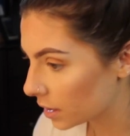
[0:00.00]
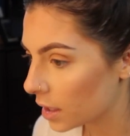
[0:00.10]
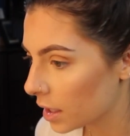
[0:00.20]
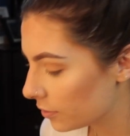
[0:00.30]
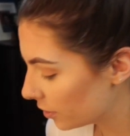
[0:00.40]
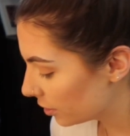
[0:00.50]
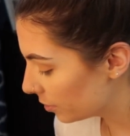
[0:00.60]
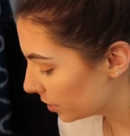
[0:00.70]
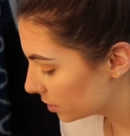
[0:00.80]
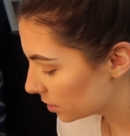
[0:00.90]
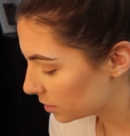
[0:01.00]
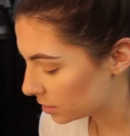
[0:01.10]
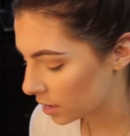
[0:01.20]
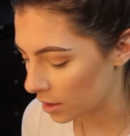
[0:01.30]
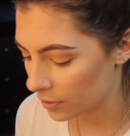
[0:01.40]
Like, I have other books and
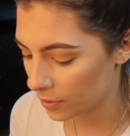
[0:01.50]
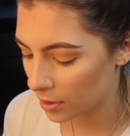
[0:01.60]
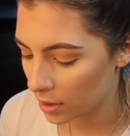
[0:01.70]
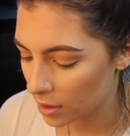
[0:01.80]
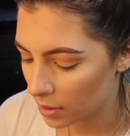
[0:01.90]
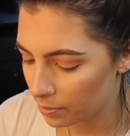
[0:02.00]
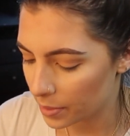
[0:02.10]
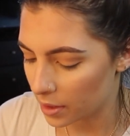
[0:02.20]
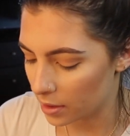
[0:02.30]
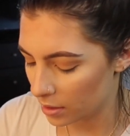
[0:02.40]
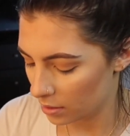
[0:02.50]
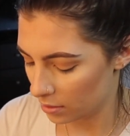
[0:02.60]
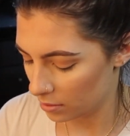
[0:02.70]
stuff, but